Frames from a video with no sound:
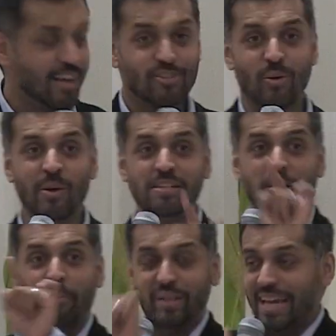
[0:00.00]
So I went to
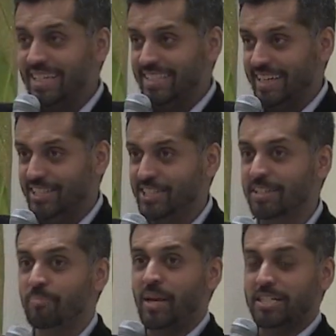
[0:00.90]
the play
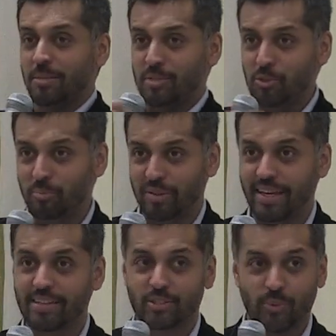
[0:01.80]
section, picked up 2
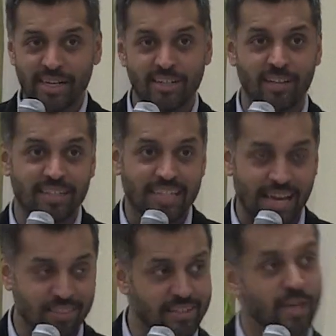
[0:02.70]
plays, read it on the
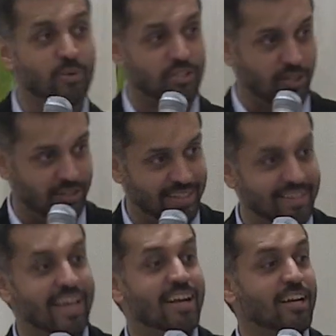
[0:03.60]
10th day, returned it,
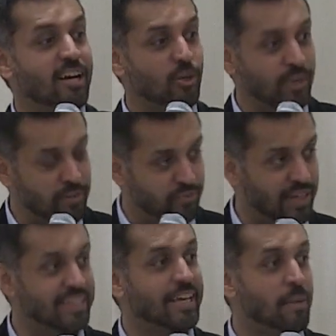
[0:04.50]
got a
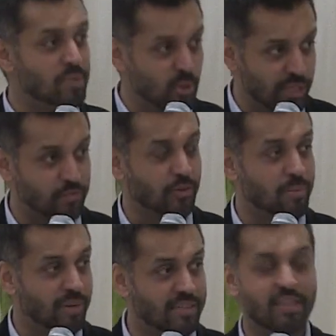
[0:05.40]
refund, kept doing it for
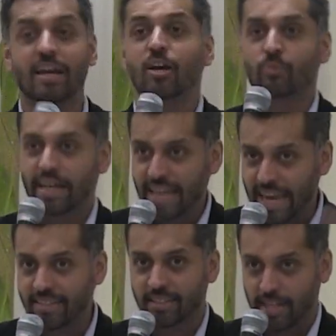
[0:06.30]
a month, read
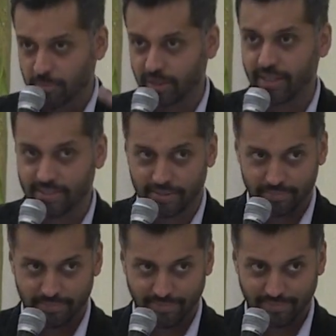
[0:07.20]
8 to 10
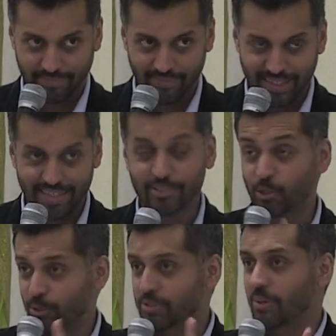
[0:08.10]
plays.
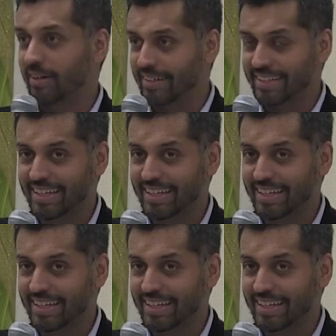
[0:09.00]
True story.